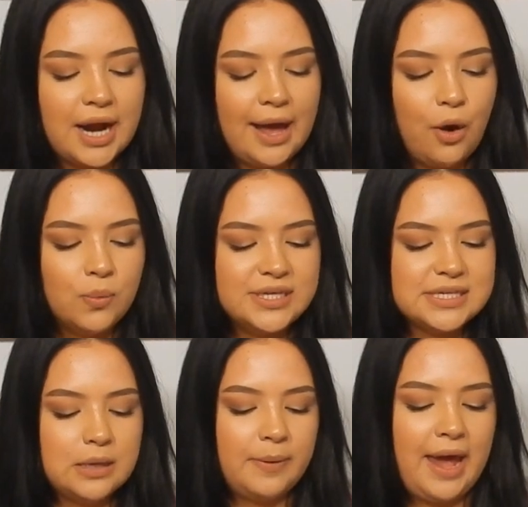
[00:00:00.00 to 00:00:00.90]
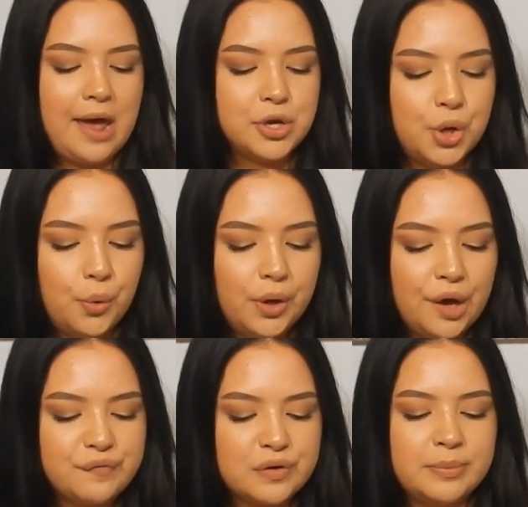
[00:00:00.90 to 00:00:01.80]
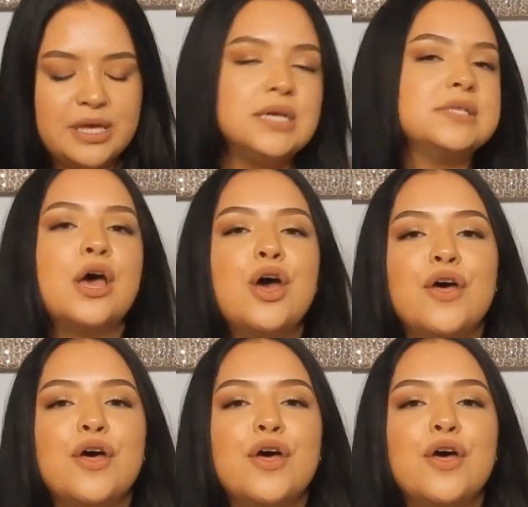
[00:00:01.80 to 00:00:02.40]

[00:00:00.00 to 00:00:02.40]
I always keep it at no cover because